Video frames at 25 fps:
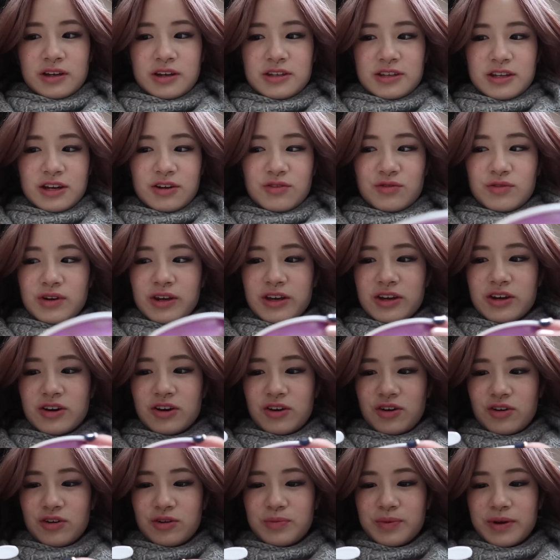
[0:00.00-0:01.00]
It's like really
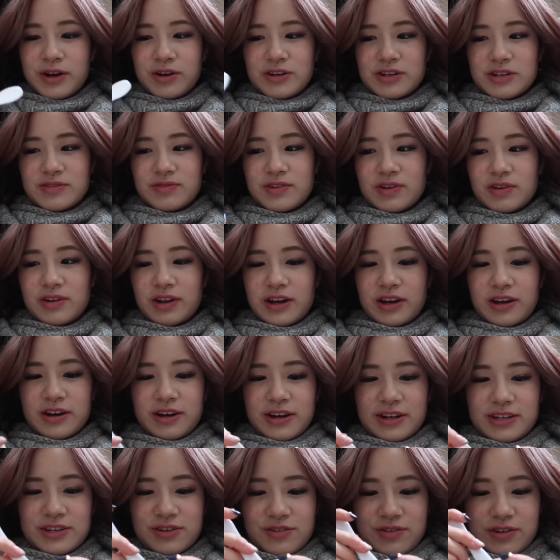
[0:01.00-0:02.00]
cold, but I just felt like
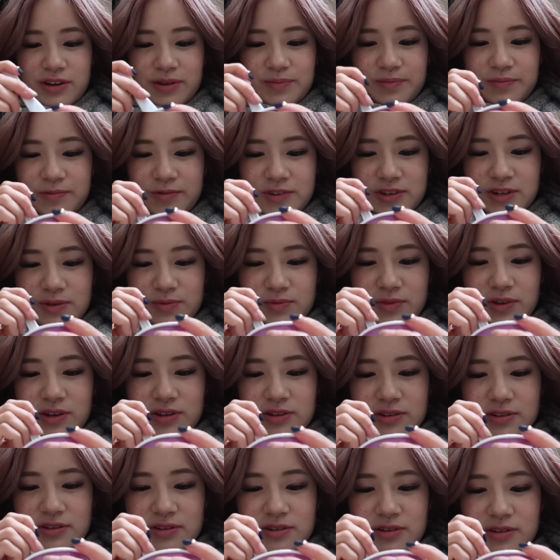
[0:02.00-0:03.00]
ice cream for some
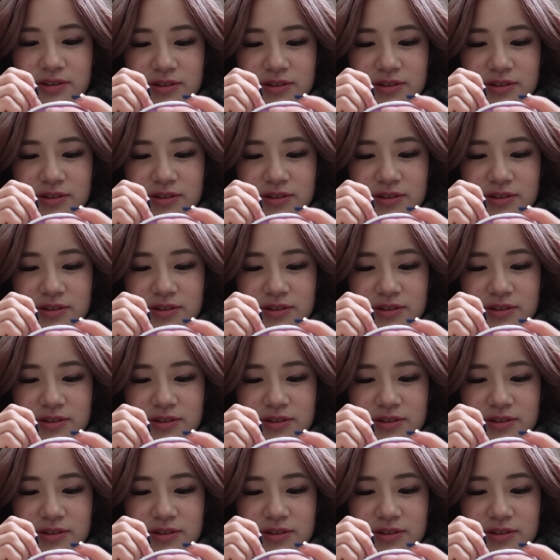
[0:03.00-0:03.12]
reason.